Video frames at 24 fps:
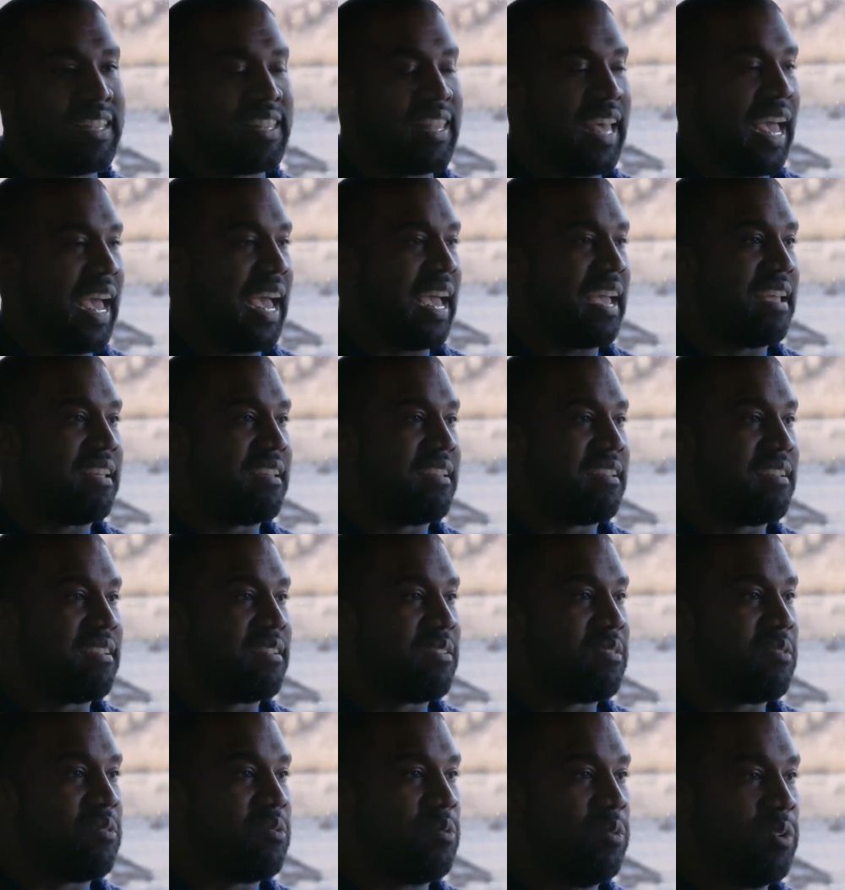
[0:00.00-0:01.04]

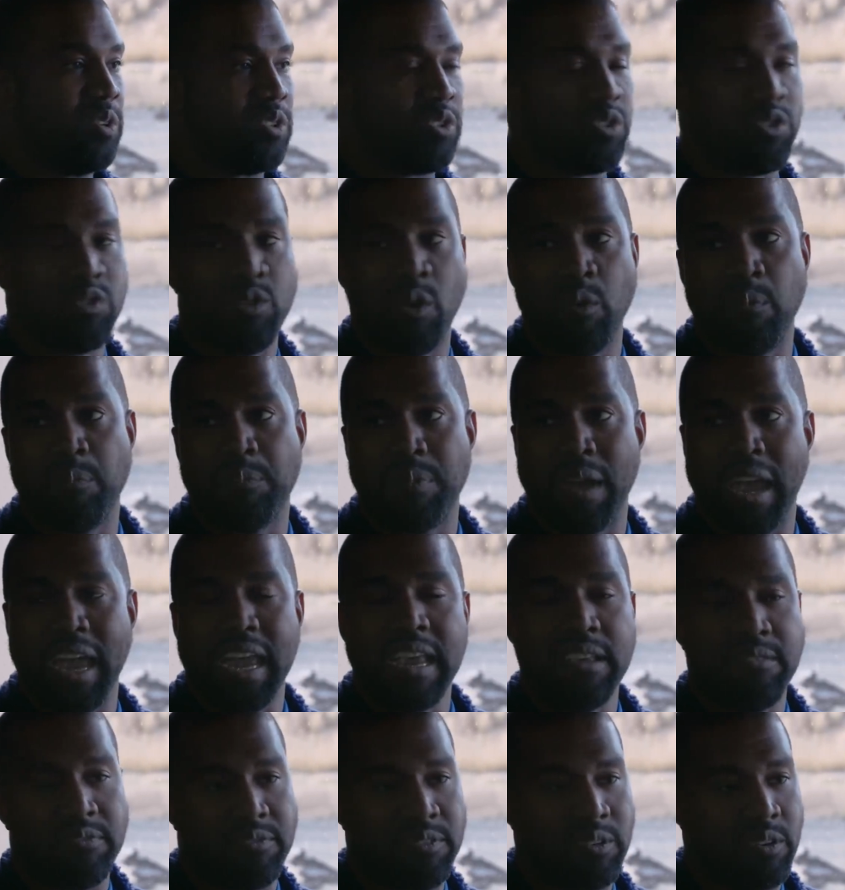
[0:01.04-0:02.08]
that was so
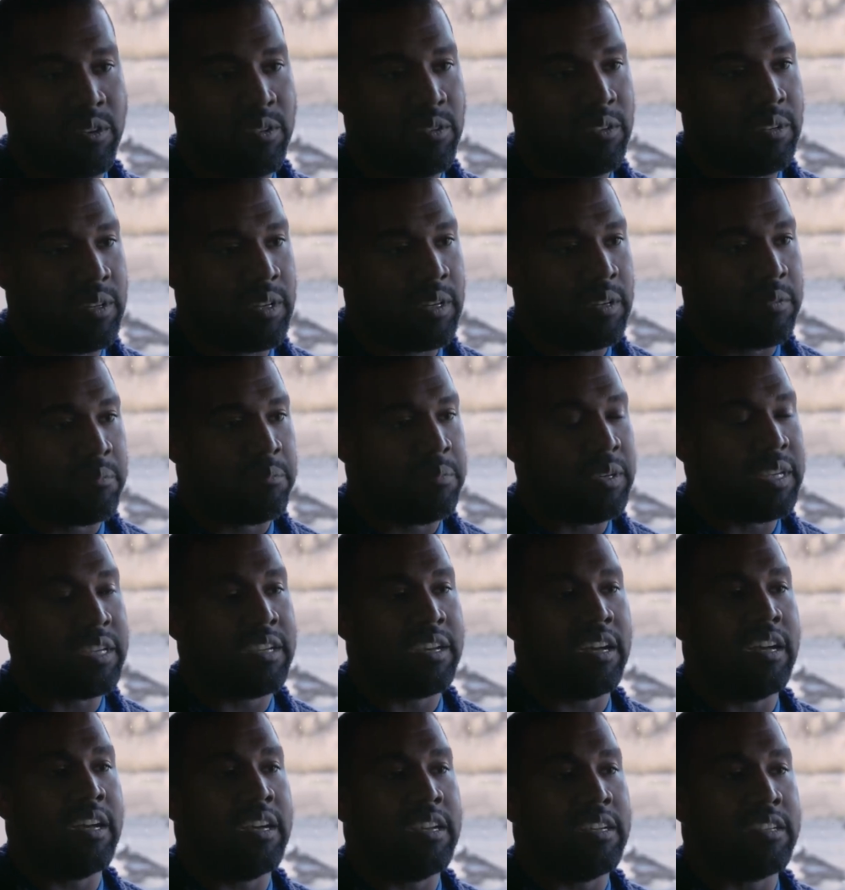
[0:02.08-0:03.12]
painful
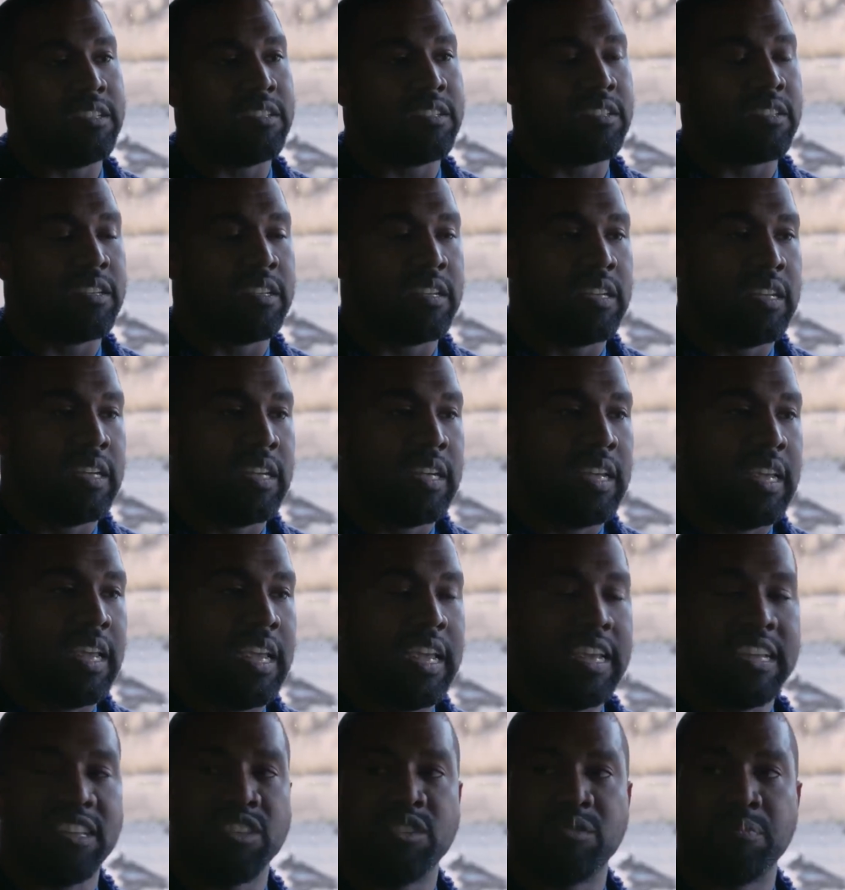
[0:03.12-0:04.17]
because
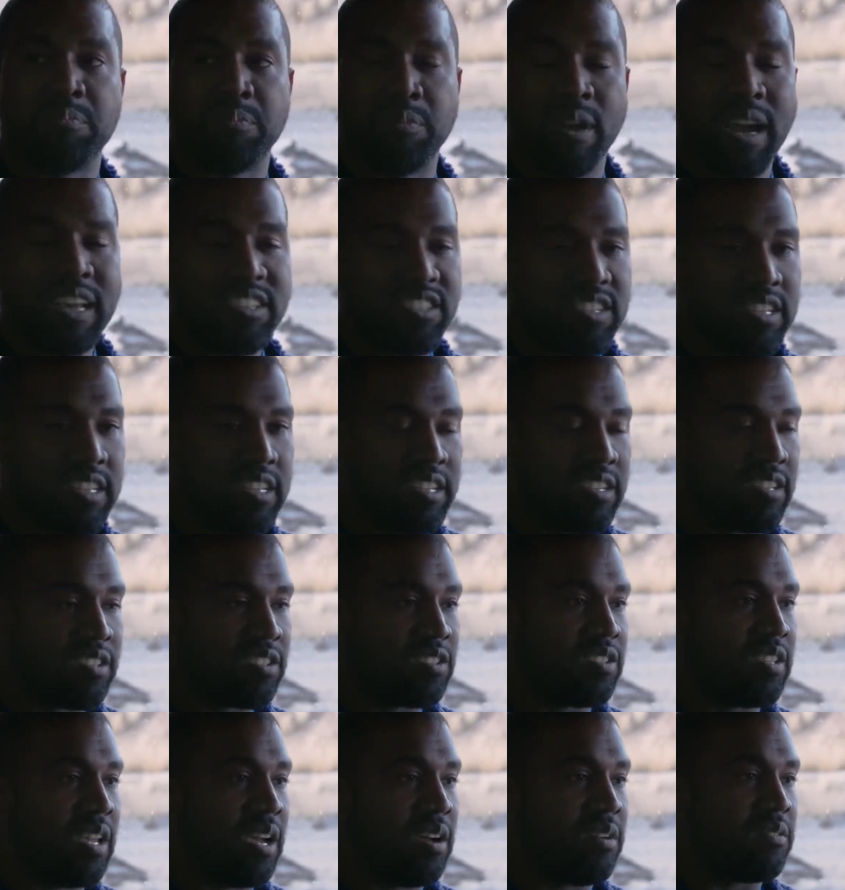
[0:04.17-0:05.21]
expressing
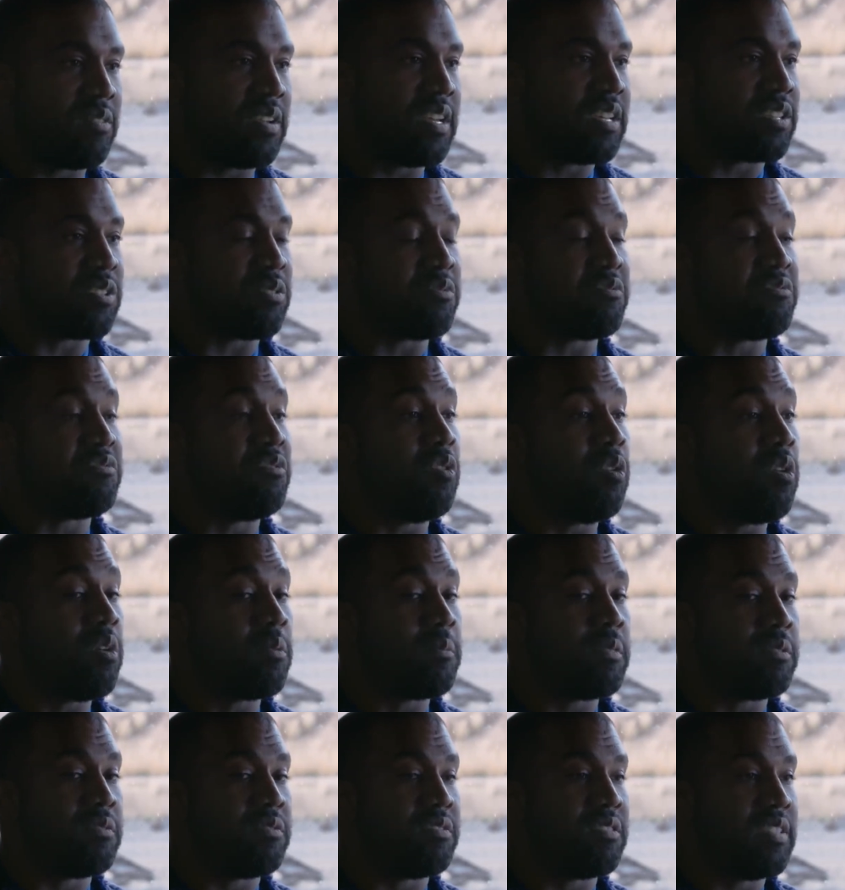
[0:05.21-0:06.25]
yourself is a
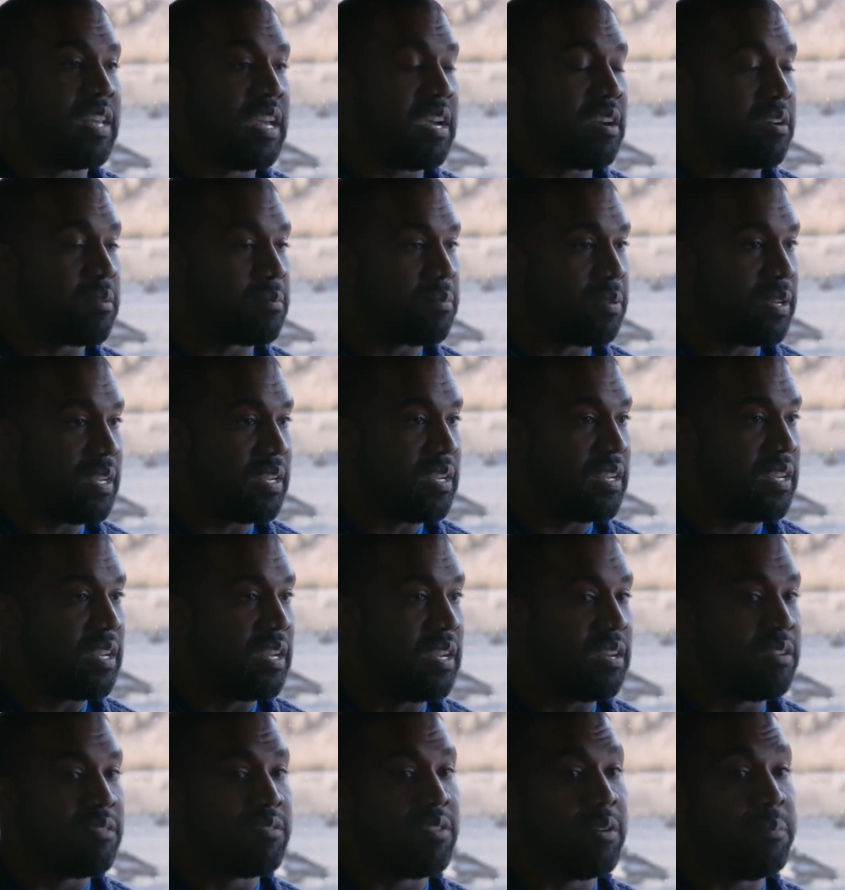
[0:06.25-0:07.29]
form of therapy
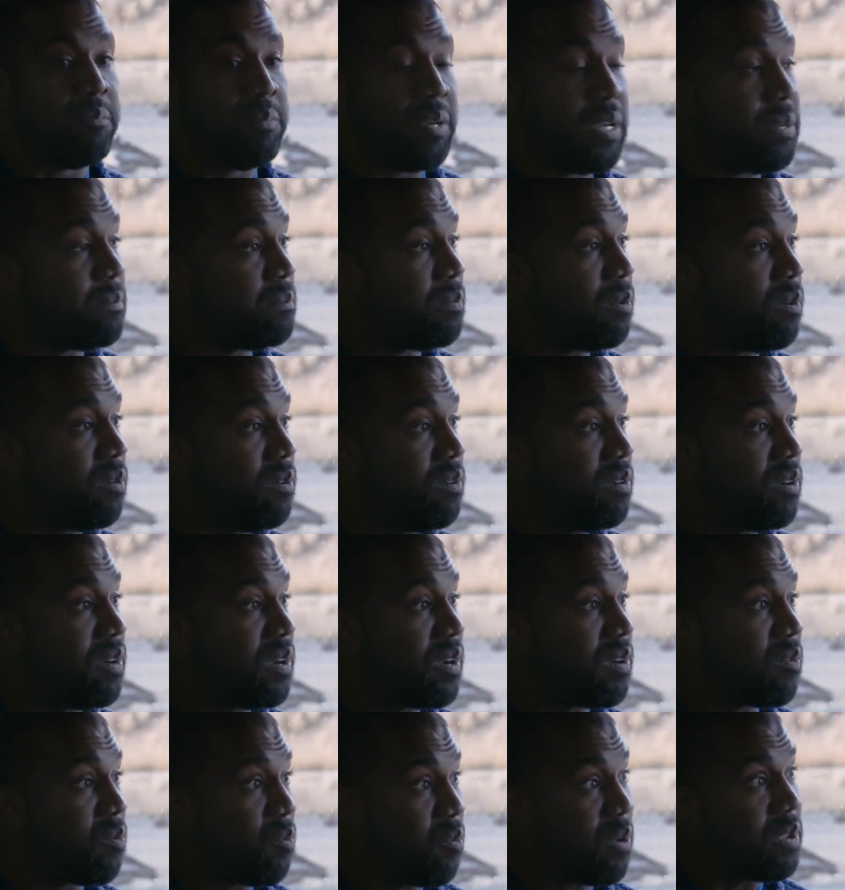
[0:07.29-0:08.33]
for people
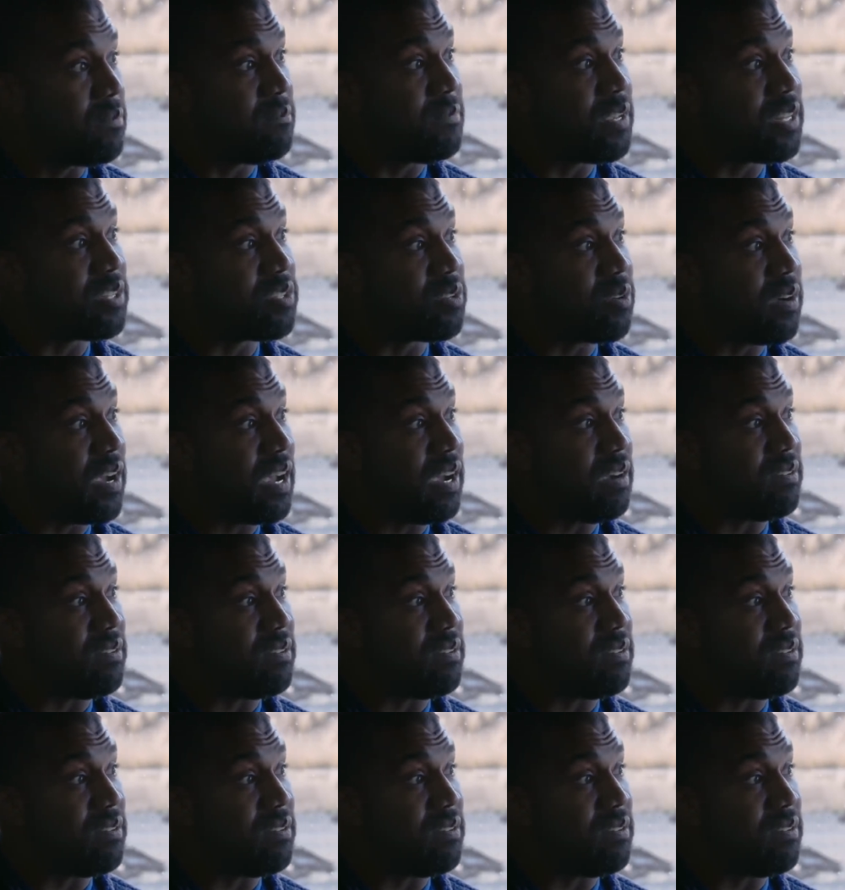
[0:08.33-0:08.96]
with mental